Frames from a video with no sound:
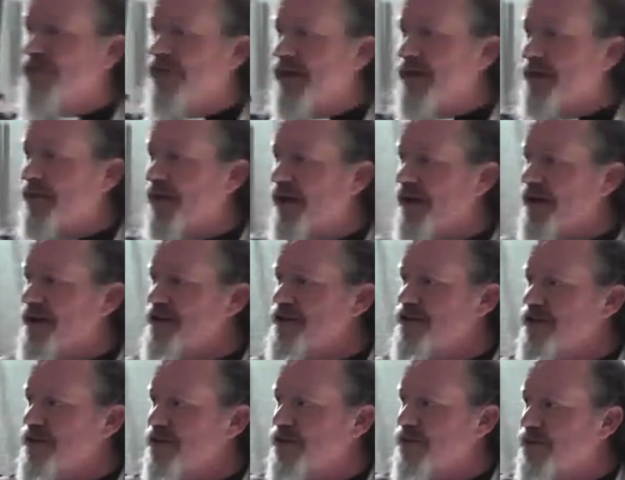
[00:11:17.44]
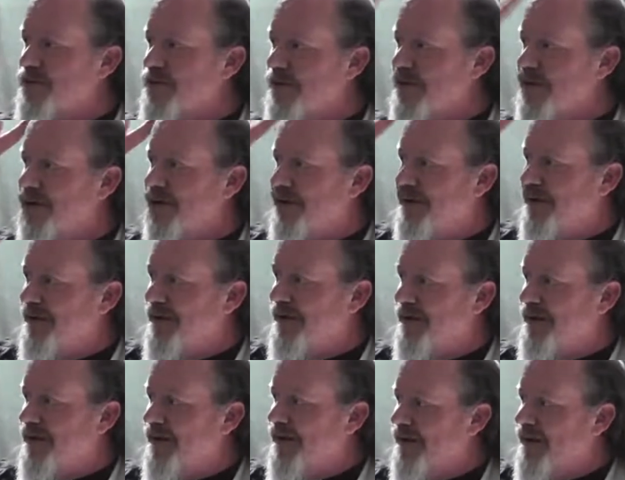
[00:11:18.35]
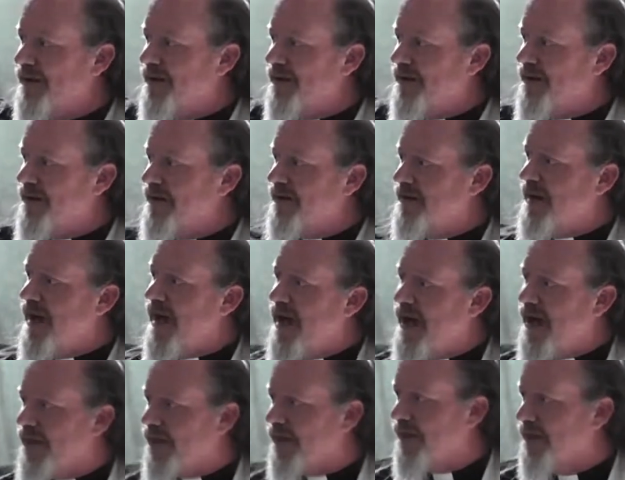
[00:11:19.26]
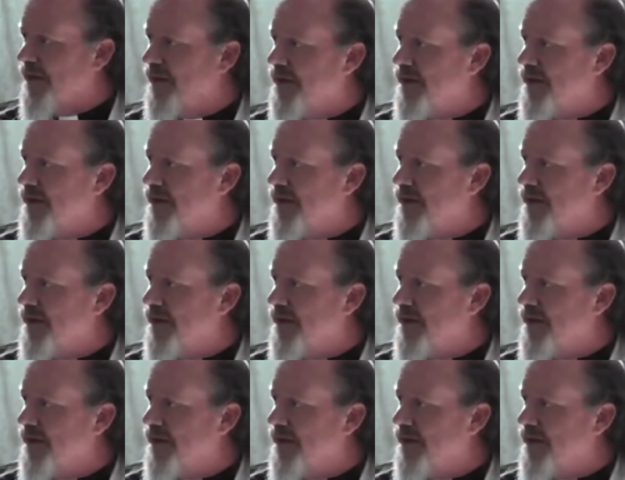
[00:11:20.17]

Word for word: of them, unto death